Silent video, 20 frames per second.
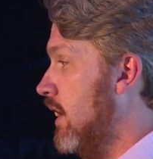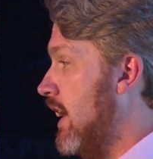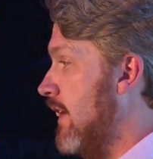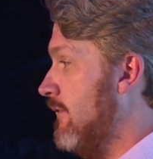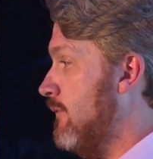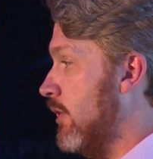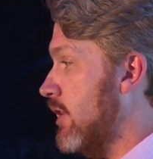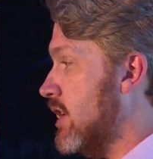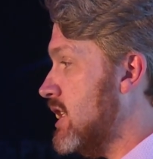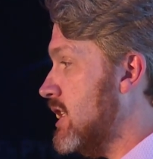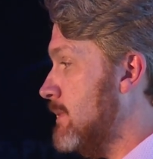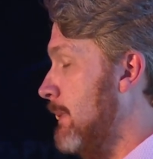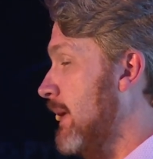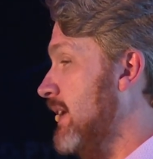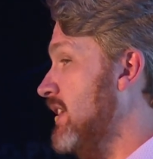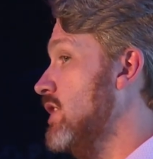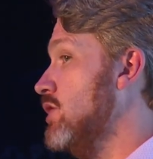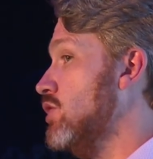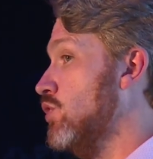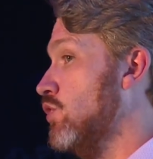If we're
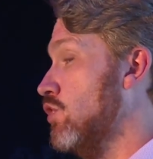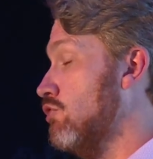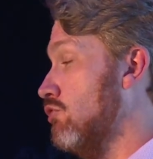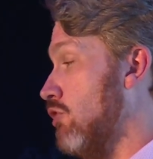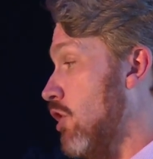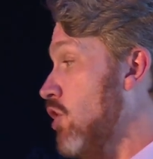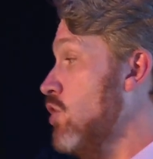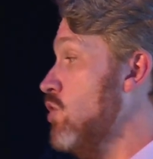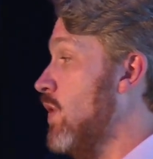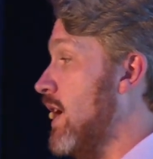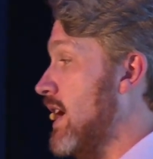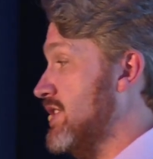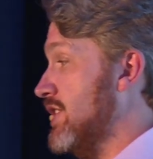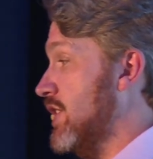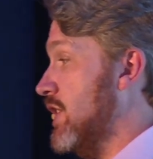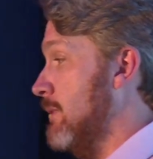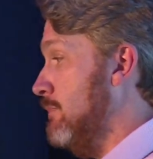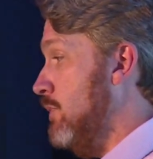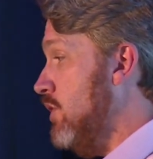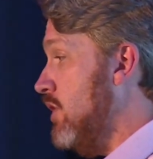expecting to grow as a
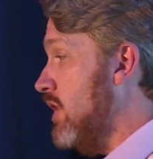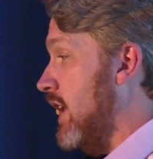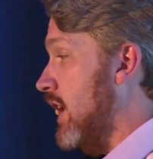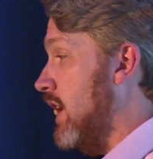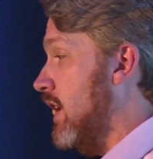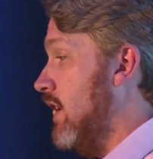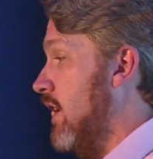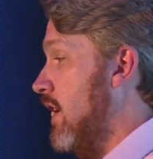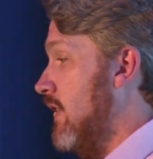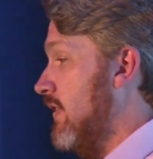community,